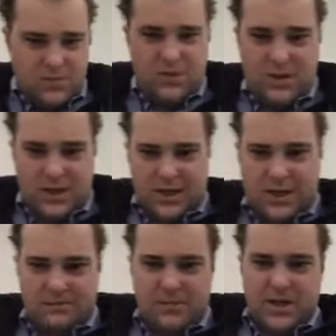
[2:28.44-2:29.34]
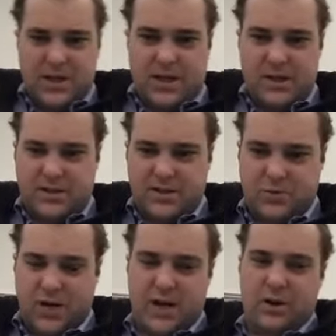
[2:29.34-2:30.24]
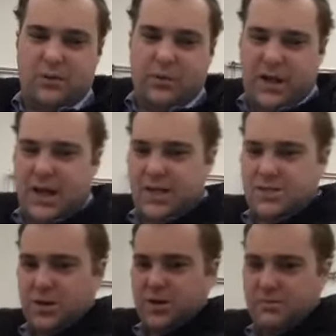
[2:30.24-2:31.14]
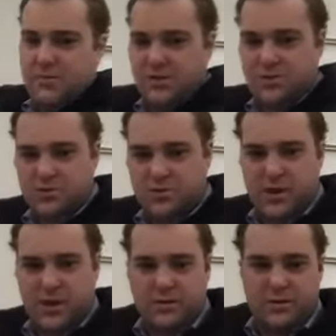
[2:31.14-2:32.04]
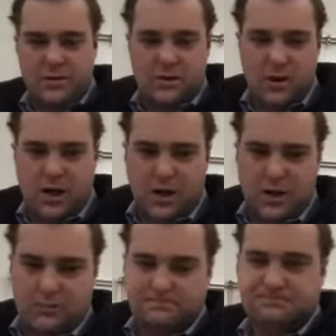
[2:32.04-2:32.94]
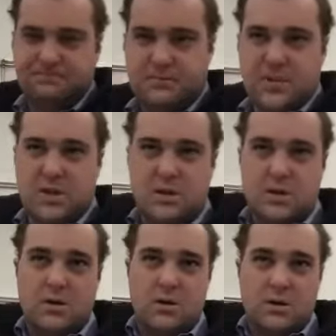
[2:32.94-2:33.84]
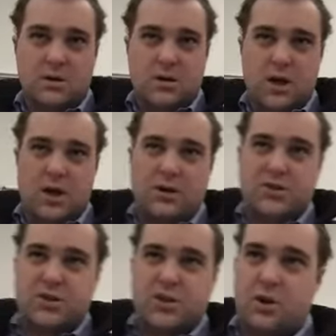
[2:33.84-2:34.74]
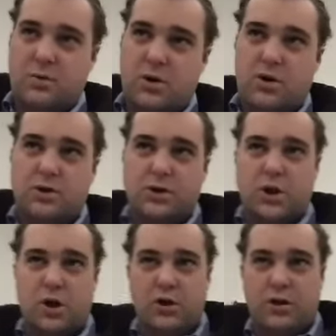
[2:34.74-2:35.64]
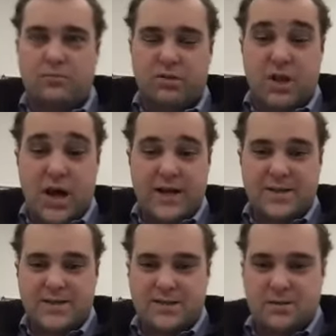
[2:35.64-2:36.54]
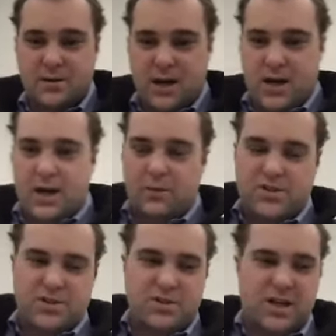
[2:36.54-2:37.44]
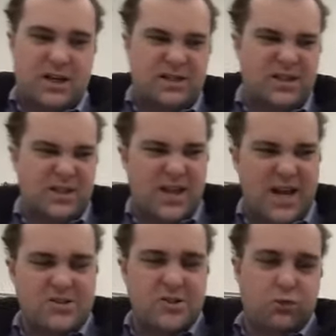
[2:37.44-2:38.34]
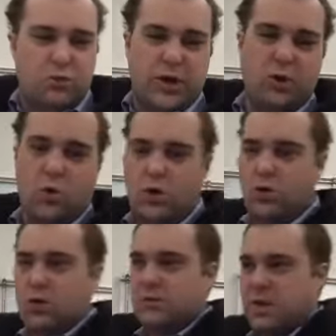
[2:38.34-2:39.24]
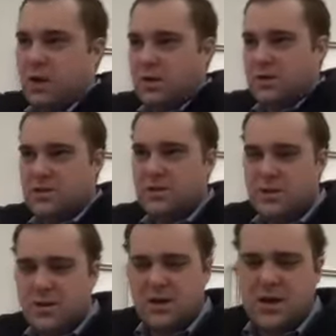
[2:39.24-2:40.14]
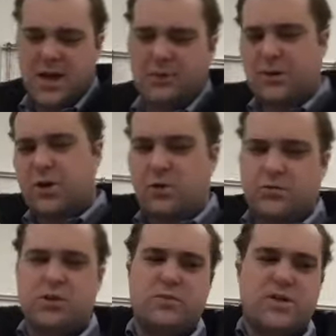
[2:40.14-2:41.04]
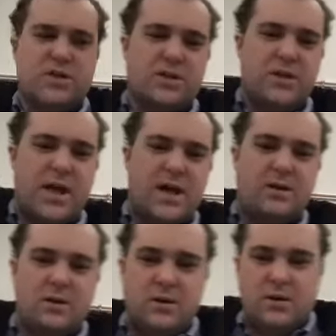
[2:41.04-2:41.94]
And this kind of relies on the muscle strength. There's a term called lung compliance, which is kind of like the elastic recoil of lungs. I don't want to go too much into that.